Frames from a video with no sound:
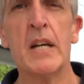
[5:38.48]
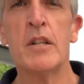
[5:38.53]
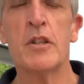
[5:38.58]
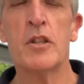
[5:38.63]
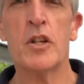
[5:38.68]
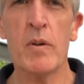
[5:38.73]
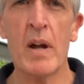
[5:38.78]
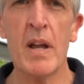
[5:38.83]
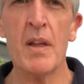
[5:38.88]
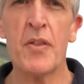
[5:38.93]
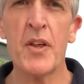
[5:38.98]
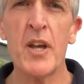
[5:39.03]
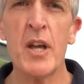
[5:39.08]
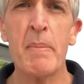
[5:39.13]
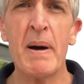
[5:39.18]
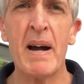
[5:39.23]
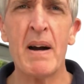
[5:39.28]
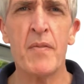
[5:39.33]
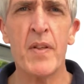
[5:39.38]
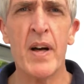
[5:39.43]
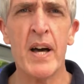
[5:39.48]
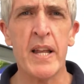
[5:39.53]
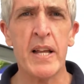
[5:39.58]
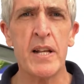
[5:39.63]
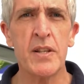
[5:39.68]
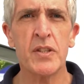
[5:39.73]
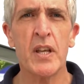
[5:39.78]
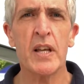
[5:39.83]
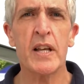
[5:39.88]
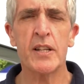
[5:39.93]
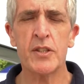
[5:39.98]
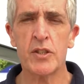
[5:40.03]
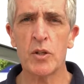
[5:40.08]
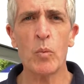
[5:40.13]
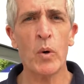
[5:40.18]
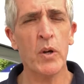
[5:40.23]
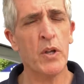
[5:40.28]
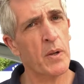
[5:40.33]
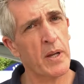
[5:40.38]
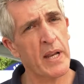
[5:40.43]
The great thing about that is that
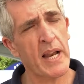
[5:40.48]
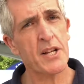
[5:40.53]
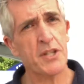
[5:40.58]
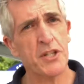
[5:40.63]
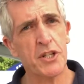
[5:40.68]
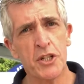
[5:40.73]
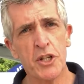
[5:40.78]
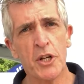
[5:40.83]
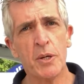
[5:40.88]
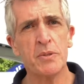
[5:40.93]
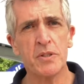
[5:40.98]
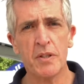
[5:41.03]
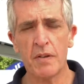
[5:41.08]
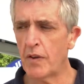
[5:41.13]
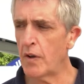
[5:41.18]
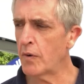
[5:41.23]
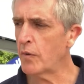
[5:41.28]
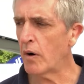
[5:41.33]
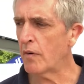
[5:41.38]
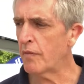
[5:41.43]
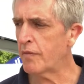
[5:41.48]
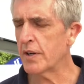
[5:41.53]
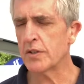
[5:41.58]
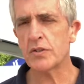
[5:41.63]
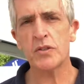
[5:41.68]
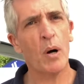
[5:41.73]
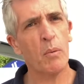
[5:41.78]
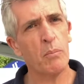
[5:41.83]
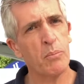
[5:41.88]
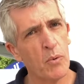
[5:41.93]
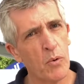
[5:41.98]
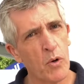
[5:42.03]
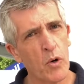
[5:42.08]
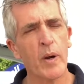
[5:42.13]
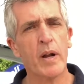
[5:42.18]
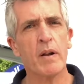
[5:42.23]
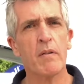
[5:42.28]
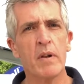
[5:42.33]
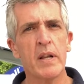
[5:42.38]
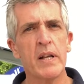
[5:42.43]
what you can actually do is if you've got, for example,
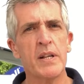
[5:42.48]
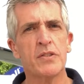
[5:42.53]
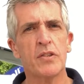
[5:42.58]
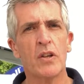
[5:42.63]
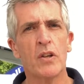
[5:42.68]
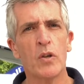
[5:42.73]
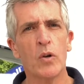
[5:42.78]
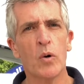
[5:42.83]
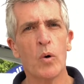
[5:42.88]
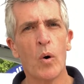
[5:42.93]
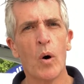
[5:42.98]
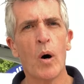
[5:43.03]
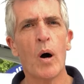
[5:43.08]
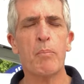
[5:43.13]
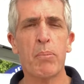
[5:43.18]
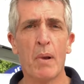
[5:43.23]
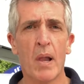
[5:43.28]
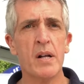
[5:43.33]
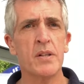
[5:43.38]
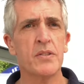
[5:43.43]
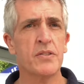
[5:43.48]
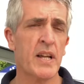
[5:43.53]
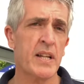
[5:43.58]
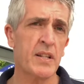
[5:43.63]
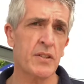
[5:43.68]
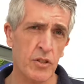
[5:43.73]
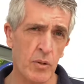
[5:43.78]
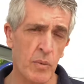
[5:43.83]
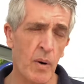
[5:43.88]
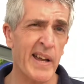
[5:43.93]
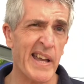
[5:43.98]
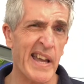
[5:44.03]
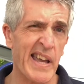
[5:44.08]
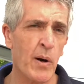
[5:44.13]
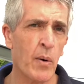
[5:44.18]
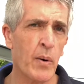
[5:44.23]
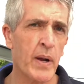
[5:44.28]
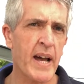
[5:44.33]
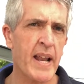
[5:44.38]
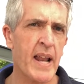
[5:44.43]
quick release at your appliance end, so i.e.
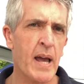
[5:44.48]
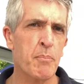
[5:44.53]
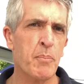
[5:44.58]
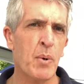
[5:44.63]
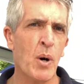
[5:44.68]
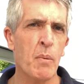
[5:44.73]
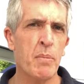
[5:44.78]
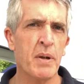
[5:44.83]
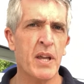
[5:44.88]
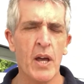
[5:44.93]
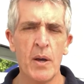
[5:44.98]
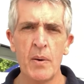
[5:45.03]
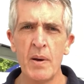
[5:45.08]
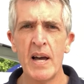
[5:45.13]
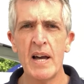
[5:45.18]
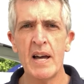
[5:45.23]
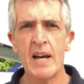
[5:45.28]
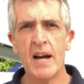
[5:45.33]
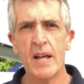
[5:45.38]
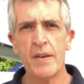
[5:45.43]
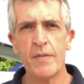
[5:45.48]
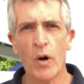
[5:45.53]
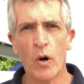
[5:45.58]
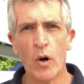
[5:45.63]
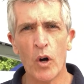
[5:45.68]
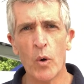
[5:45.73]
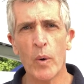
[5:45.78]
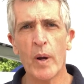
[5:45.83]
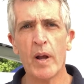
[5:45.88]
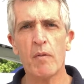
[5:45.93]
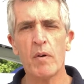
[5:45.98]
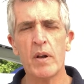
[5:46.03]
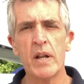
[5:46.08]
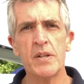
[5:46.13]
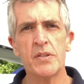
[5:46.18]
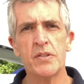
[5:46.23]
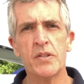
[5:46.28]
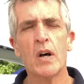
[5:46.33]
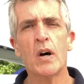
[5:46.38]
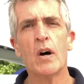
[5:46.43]
your Cadac barbecue, and you've got quick
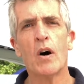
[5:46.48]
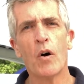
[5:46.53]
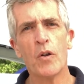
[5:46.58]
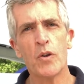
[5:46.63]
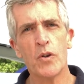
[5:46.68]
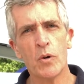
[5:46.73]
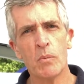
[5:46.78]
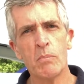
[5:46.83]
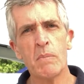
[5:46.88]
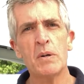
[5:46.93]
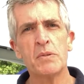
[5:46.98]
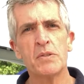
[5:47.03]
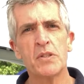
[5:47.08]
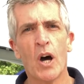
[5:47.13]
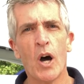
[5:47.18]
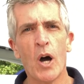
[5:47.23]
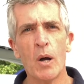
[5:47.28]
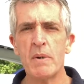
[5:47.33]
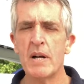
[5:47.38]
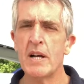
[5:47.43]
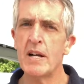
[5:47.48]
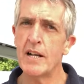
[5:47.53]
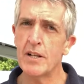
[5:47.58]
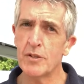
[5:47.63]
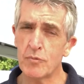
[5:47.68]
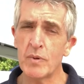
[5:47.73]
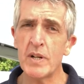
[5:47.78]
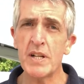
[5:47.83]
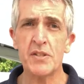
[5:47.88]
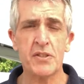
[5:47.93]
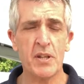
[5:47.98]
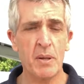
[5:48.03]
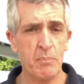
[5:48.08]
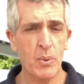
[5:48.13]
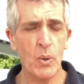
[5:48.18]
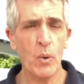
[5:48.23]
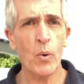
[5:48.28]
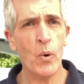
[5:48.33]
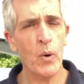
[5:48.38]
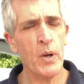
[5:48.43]
release on your motorhome, it's really
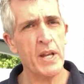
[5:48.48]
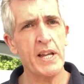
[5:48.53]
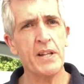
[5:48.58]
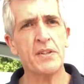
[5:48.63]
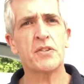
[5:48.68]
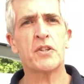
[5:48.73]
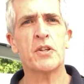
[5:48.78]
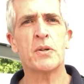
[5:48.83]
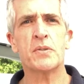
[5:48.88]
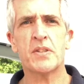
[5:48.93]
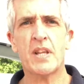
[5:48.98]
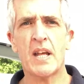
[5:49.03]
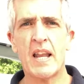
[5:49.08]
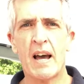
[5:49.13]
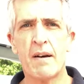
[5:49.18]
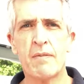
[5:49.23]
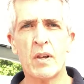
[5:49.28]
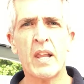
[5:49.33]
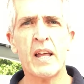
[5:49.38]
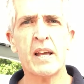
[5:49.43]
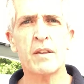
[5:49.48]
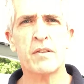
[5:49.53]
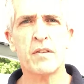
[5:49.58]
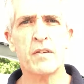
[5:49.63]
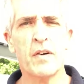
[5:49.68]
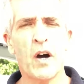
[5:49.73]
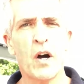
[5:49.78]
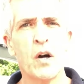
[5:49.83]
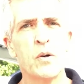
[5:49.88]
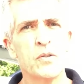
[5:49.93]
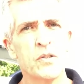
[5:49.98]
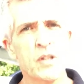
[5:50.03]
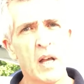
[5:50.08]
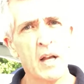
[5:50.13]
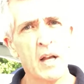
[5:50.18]
simple. All you need to do is then have a length of hose,